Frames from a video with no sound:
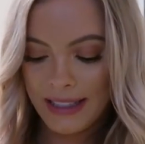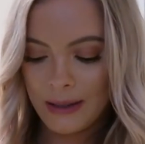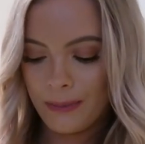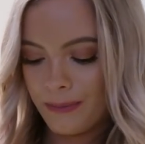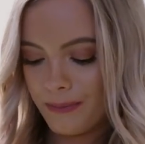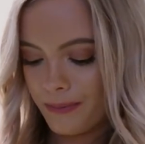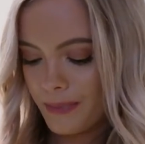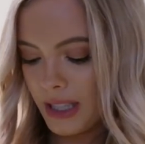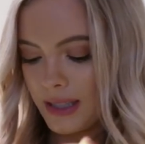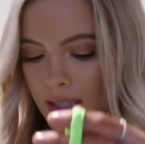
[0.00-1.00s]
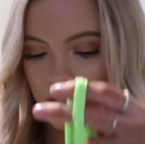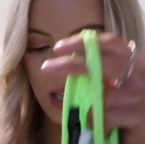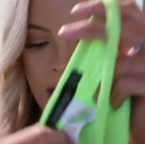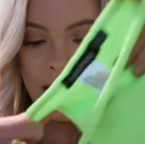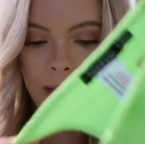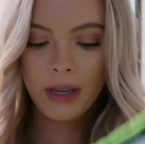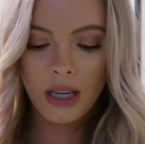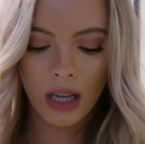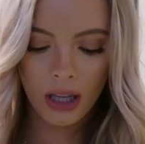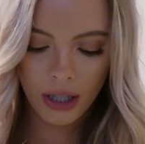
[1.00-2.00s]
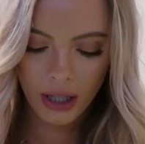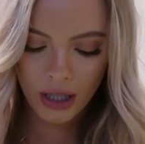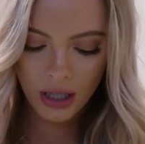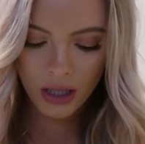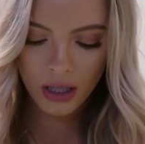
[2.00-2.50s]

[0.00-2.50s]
it's this lime color,